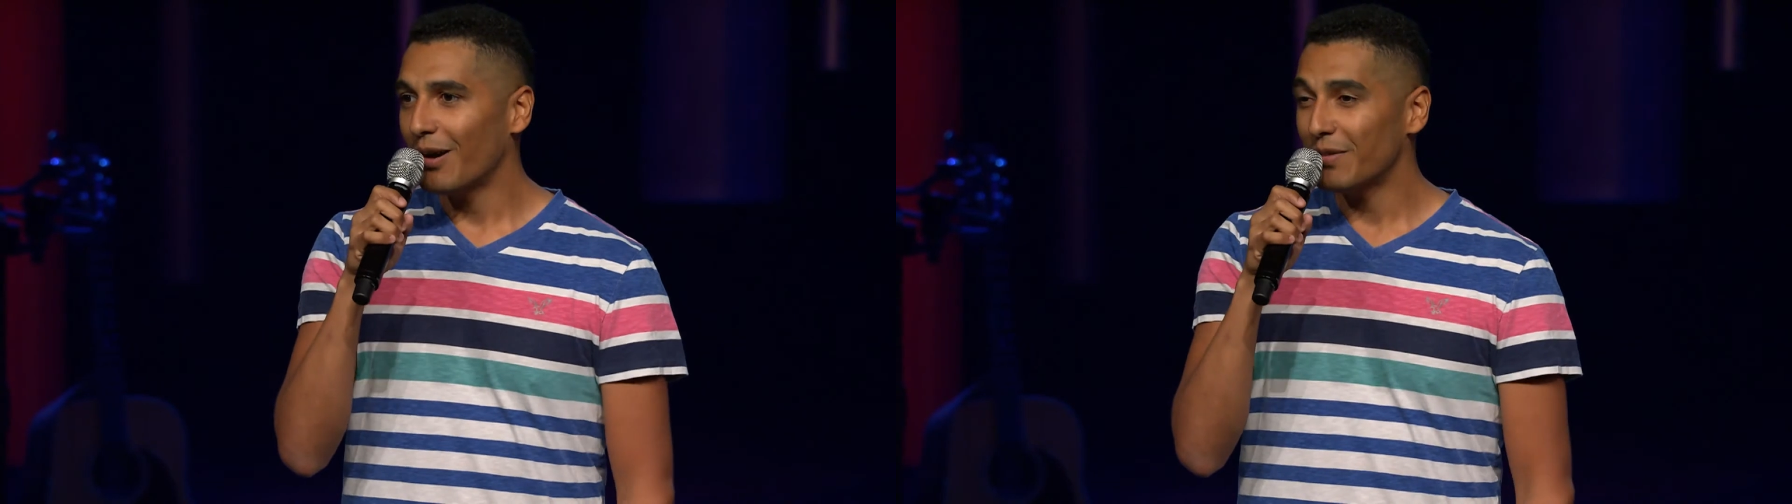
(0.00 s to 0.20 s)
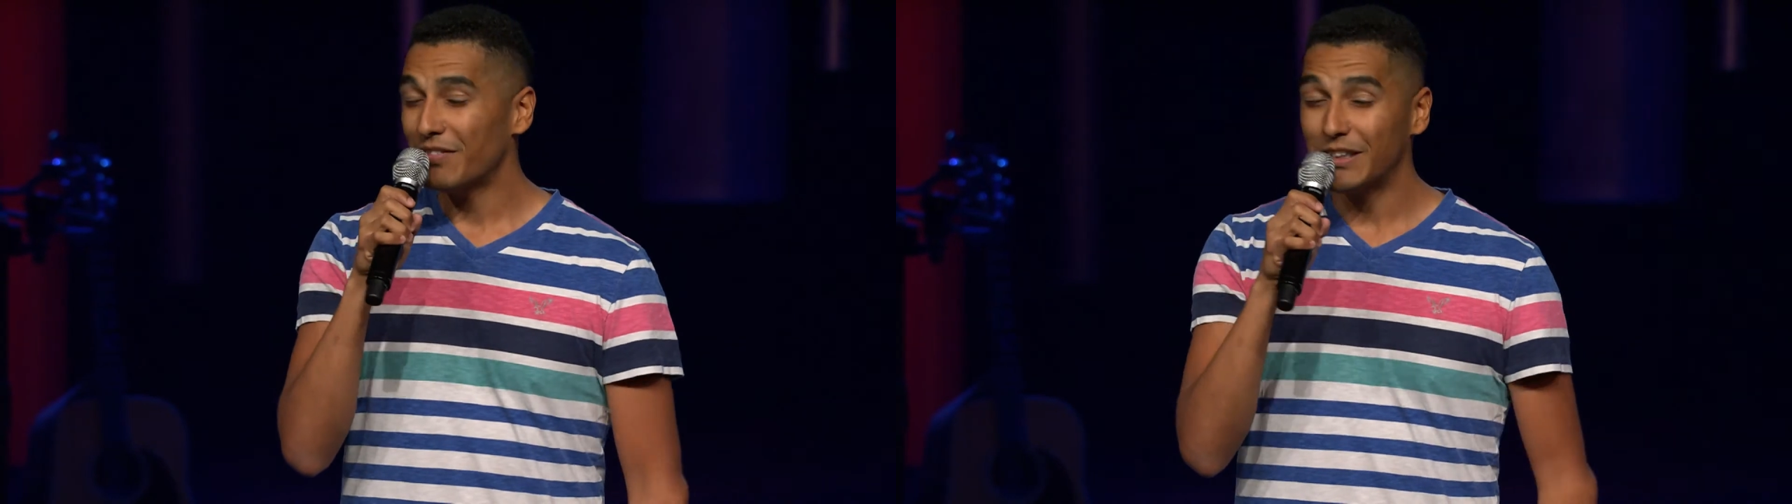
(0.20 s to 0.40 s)

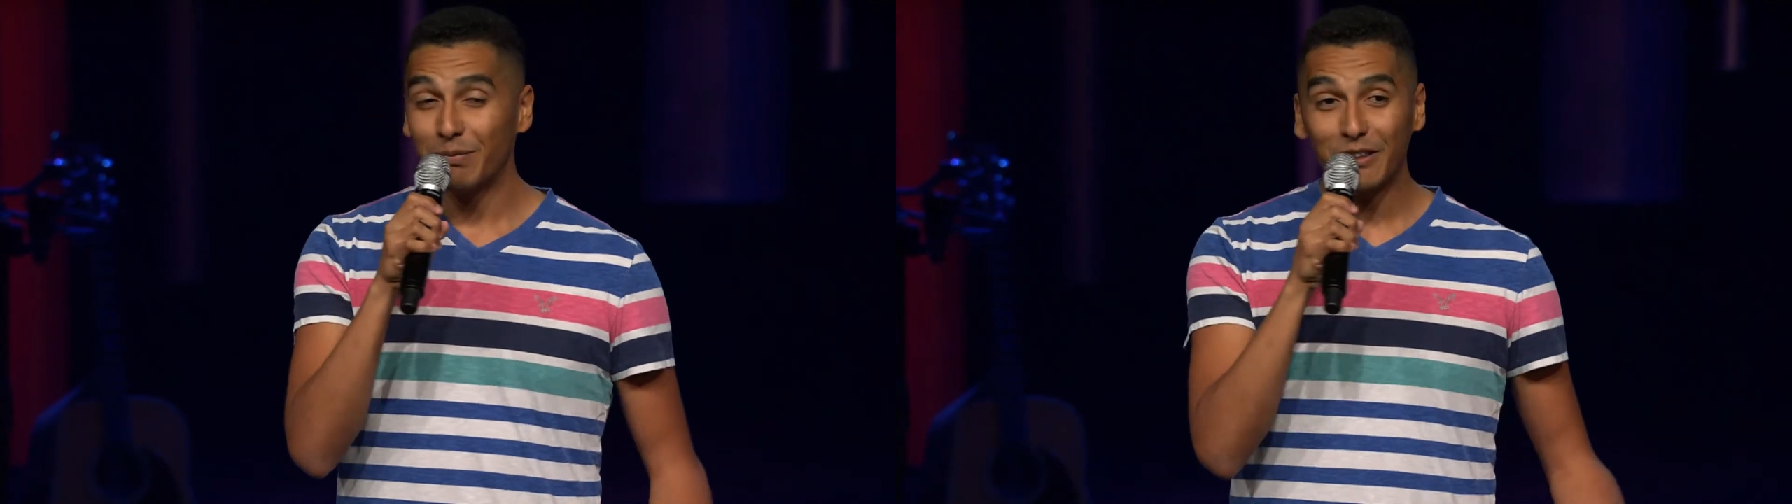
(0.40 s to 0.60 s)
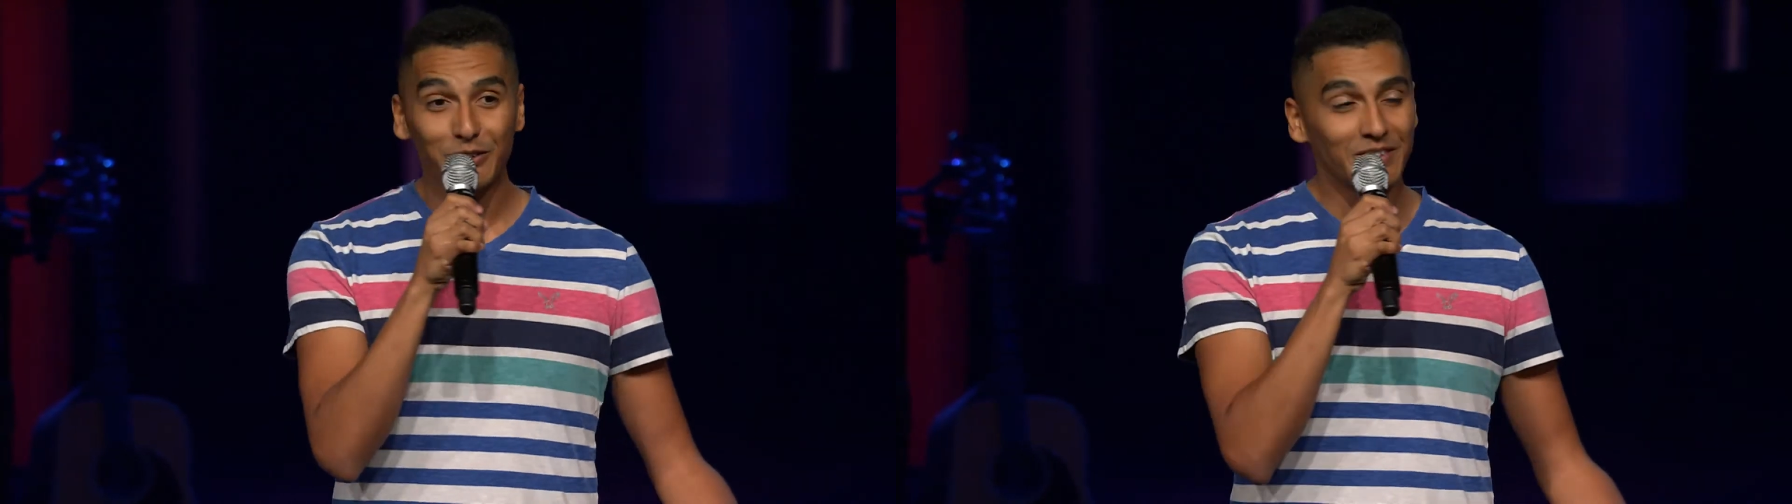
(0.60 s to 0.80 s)
even
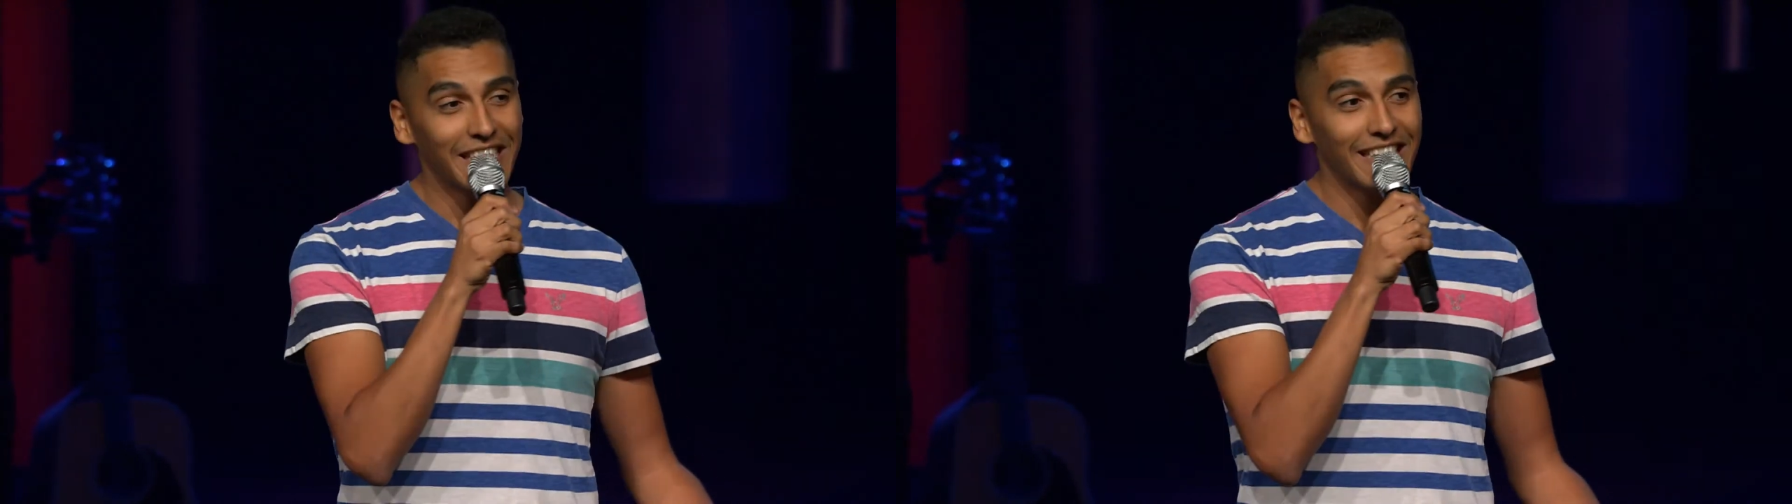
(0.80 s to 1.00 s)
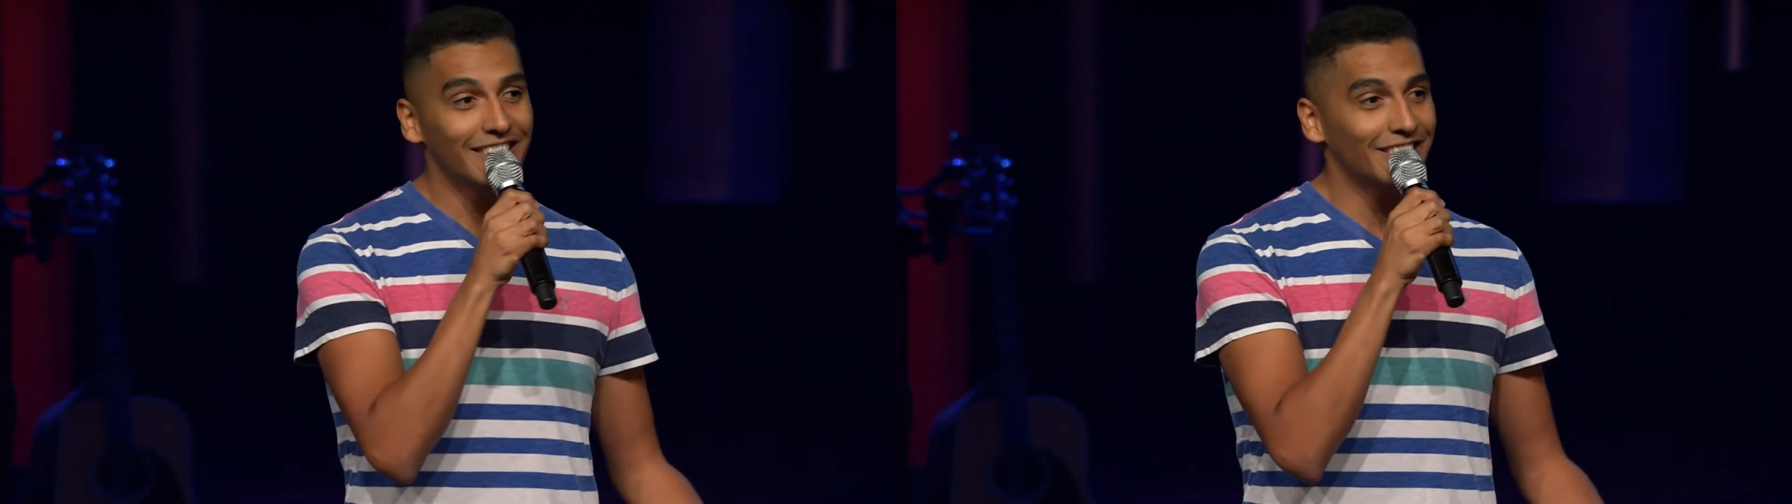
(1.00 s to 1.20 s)
special
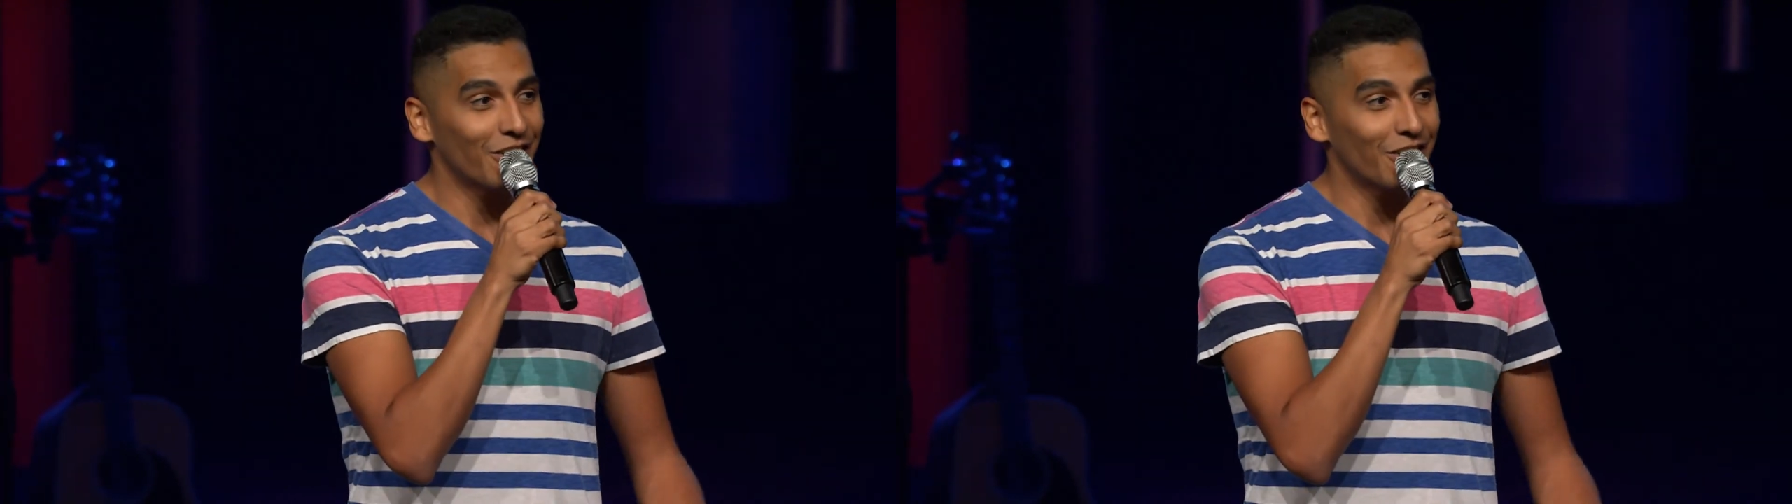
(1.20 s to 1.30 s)
needs.